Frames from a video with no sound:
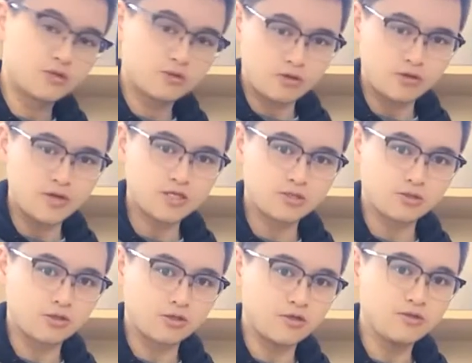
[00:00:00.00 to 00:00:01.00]
connect it,
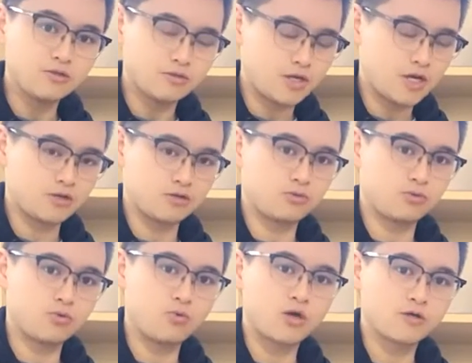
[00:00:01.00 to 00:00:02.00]
then you get it to
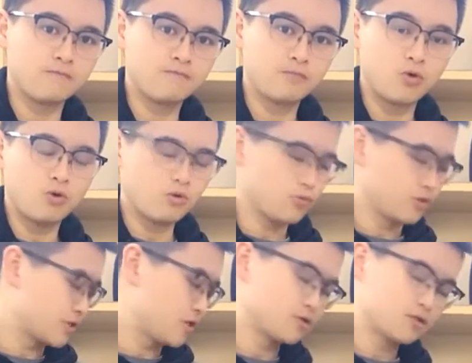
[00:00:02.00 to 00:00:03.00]
work. Or
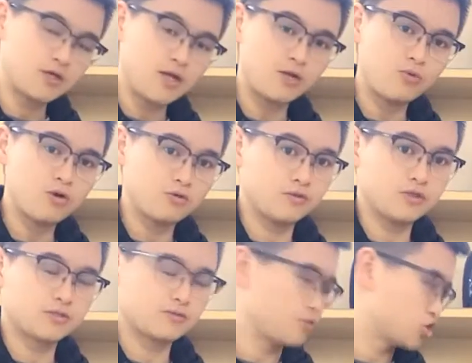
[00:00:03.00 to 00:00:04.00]
without the network,
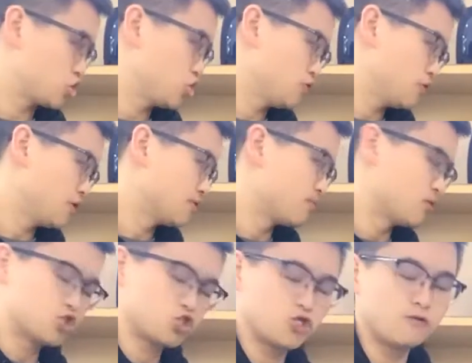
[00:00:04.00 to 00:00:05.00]
this machine,
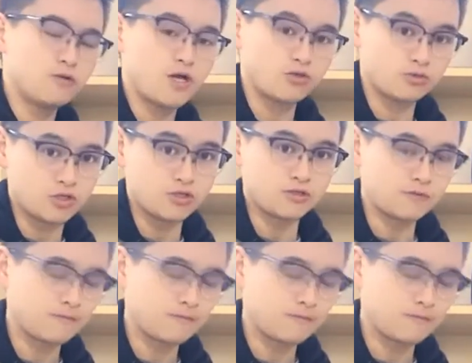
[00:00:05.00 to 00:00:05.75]
I use this.